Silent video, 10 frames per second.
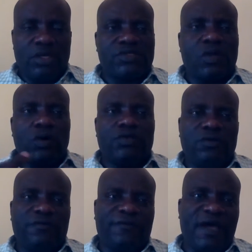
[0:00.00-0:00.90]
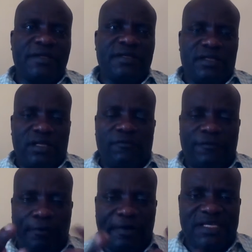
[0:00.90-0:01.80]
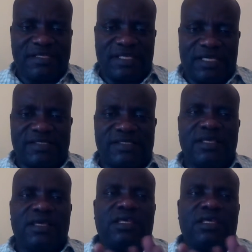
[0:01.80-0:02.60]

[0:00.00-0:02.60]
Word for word: So you will find, for instance,